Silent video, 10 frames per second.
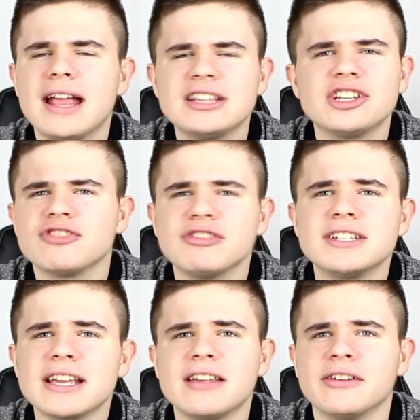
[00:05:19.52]
it's just
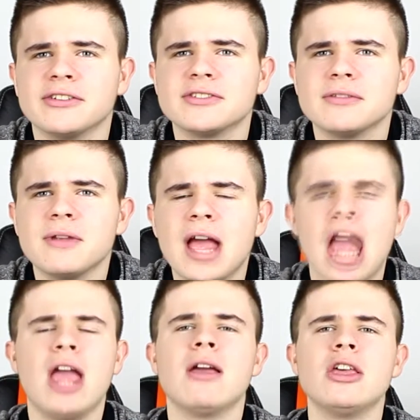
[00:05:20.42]
ridiculous.
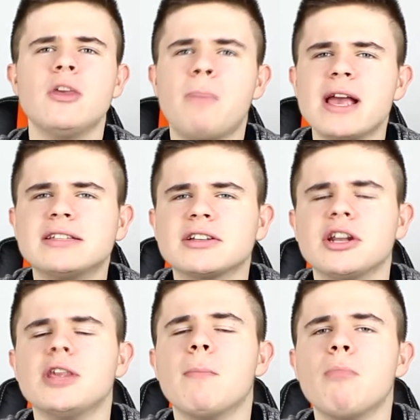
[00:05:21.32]
You're
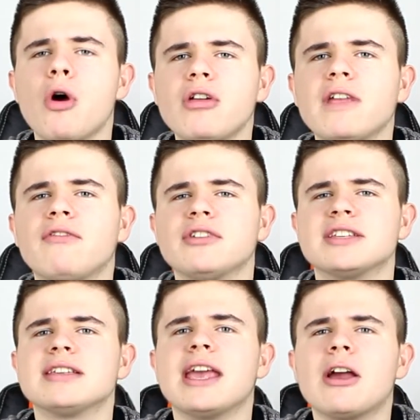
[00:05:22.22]
basically, you're moaning for the
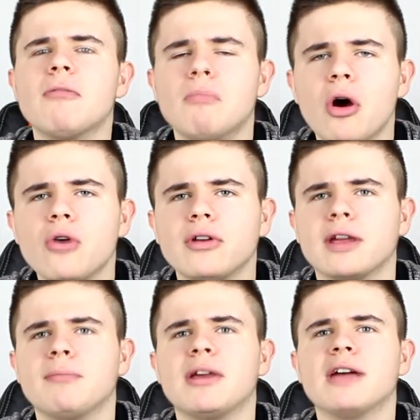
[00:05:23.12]
sake of
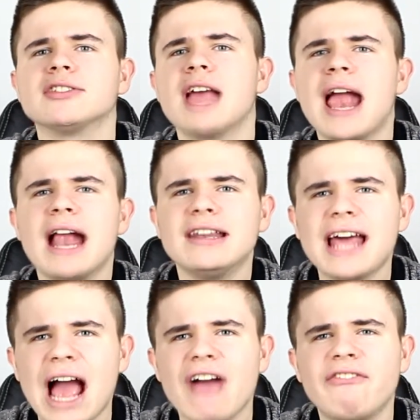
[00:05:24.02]
moaning because
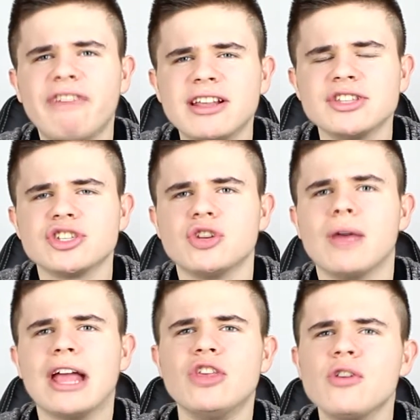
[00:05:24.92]
that offends
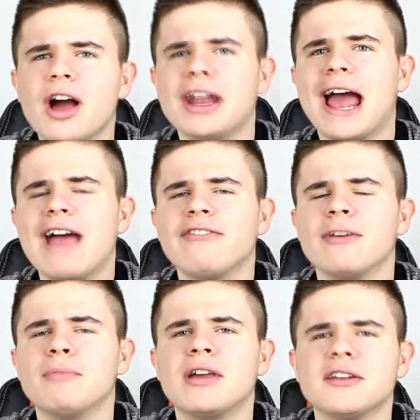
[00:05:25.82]
you and you can't have
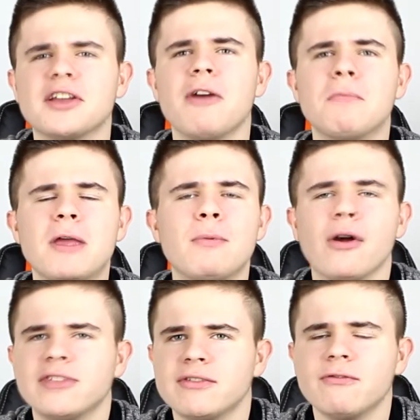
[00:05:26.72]
it because other people
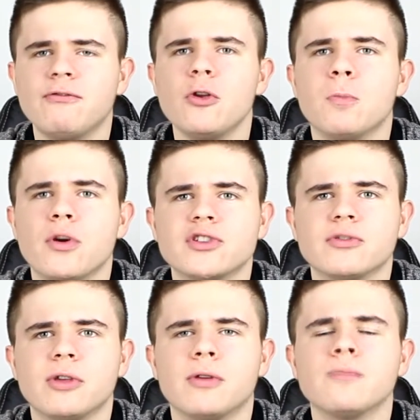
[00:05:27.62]
have different viewpoints
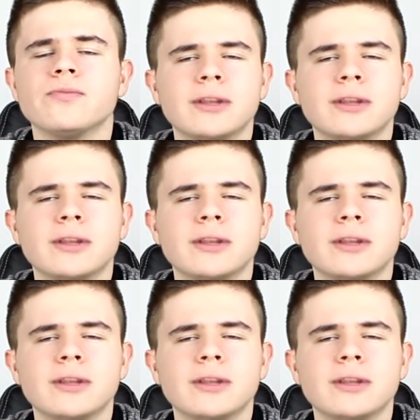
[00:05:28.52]
on you.